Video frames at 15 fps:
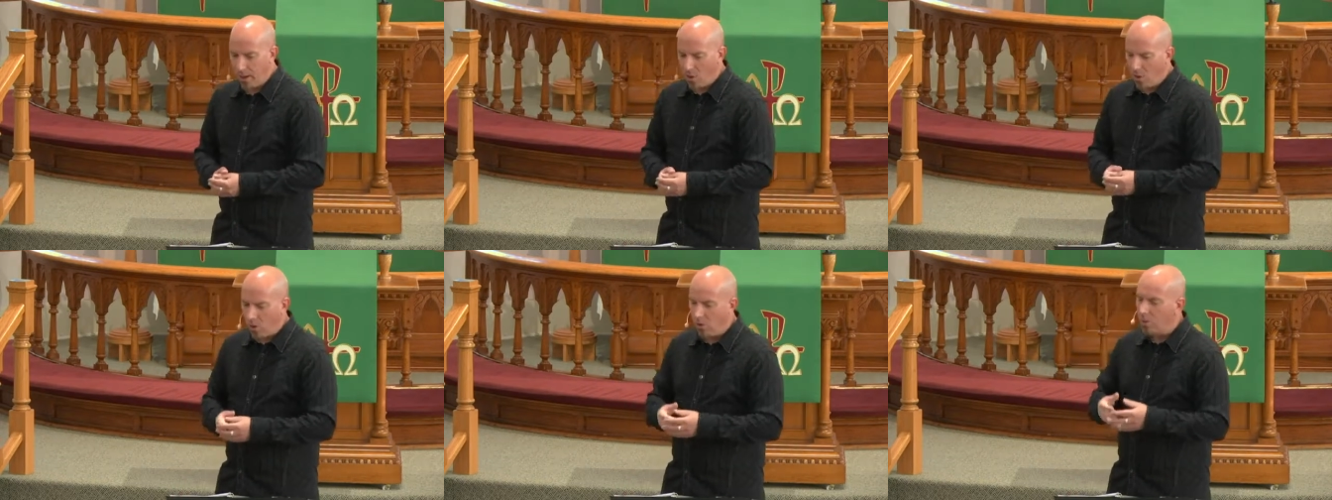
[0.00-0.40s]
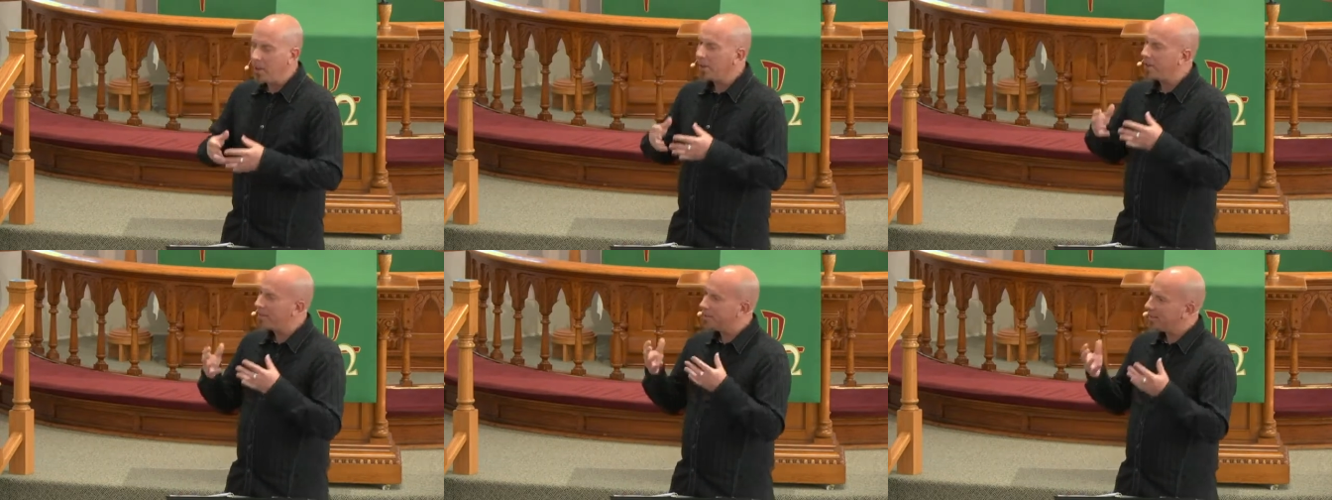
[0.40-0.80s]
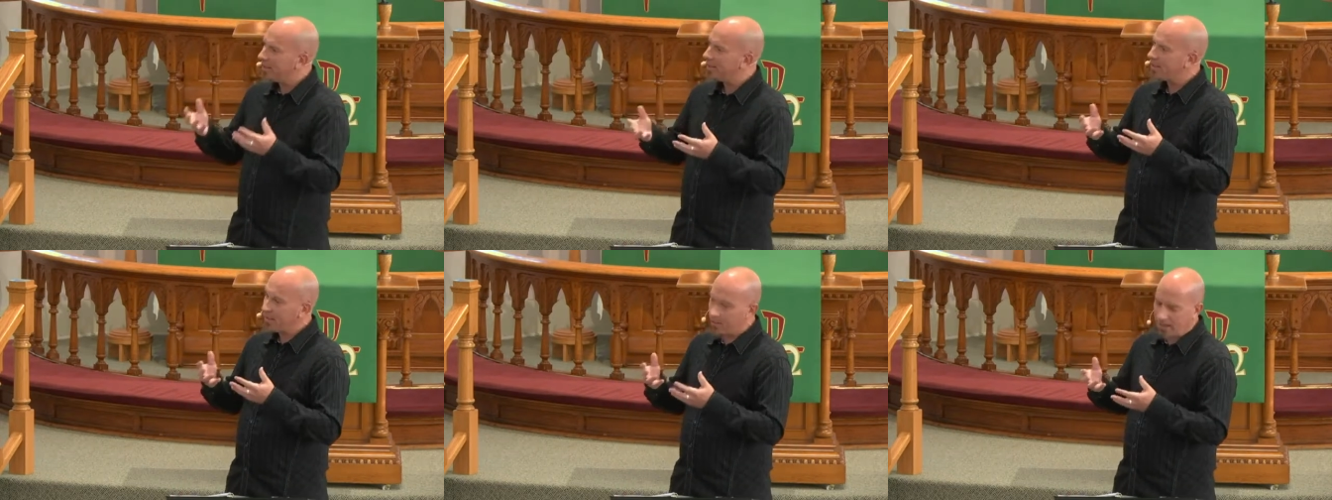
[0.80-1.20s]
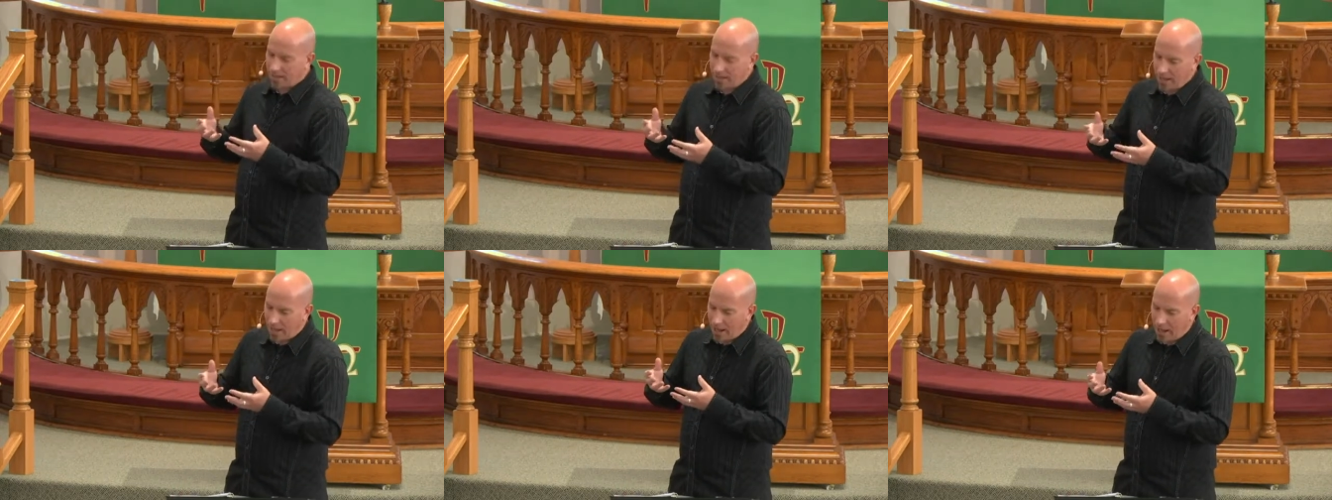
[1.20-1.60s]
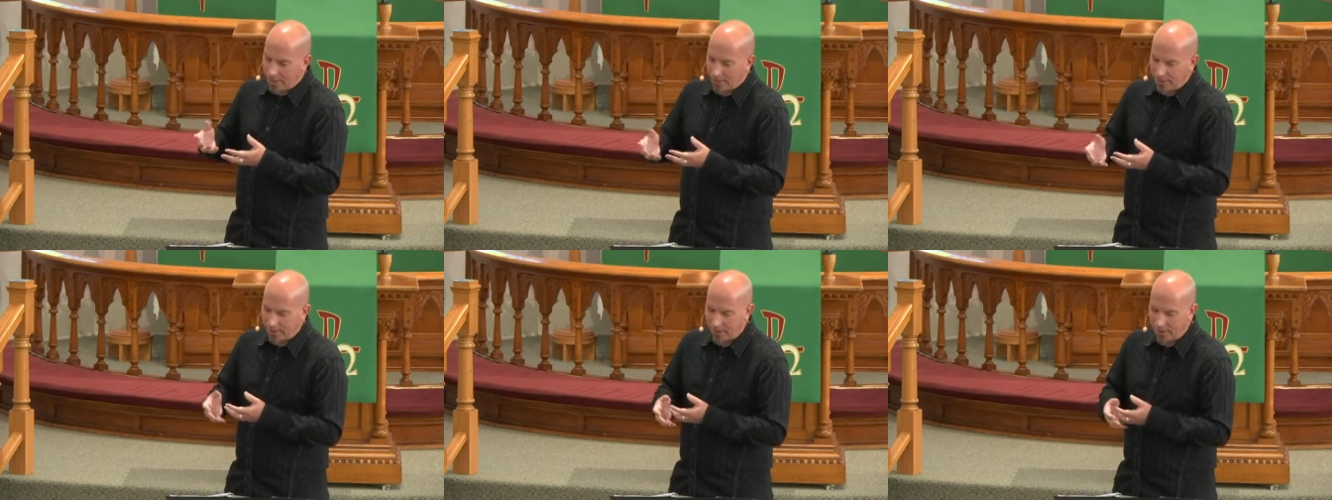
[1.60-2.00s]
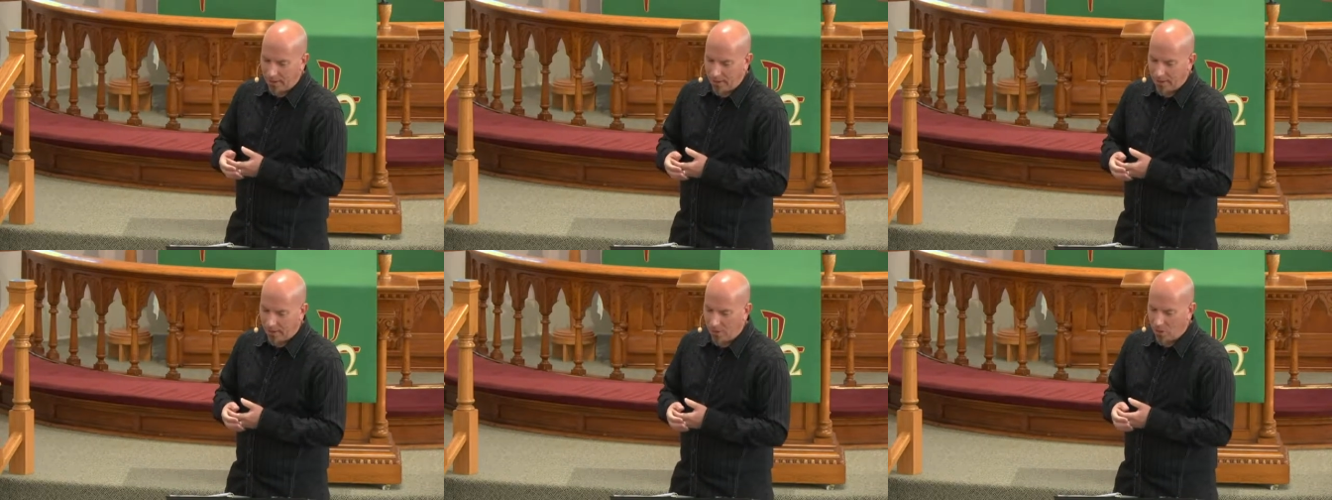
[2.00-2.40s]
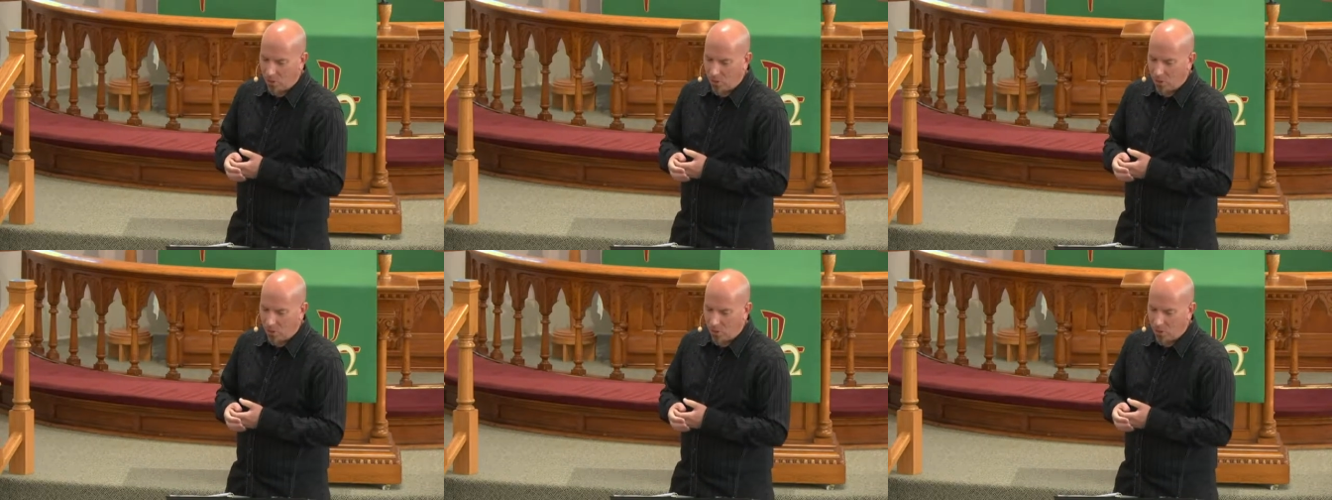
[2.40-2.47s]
we will be consistently asking the